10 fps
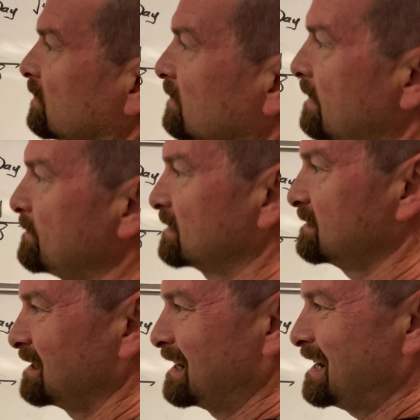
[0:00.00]
that mess
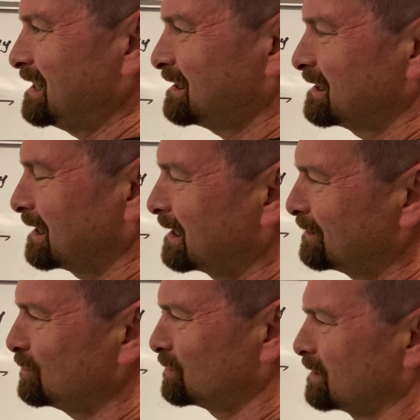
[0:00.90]
is an 1/8, and I got to
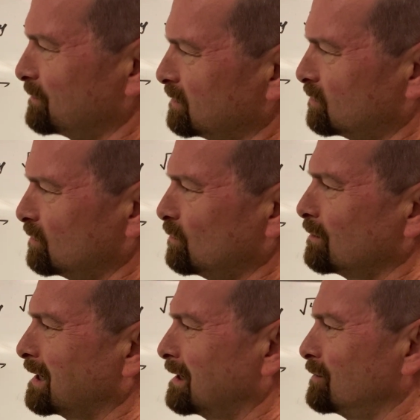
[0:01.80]
do something to it. What do
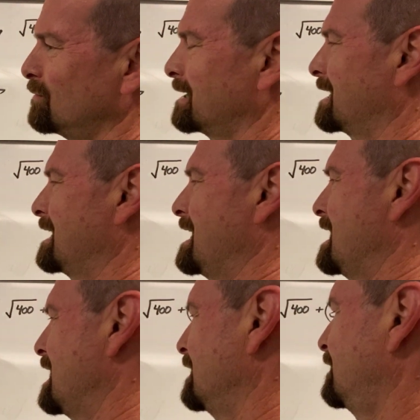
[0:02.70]
I got to do? I got to
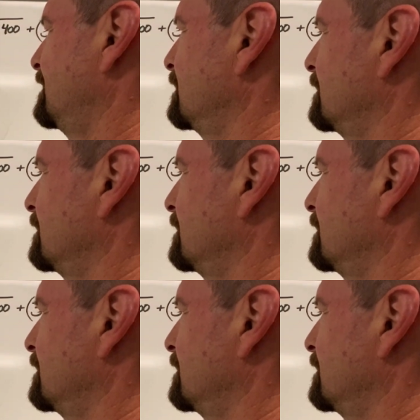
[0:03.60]
add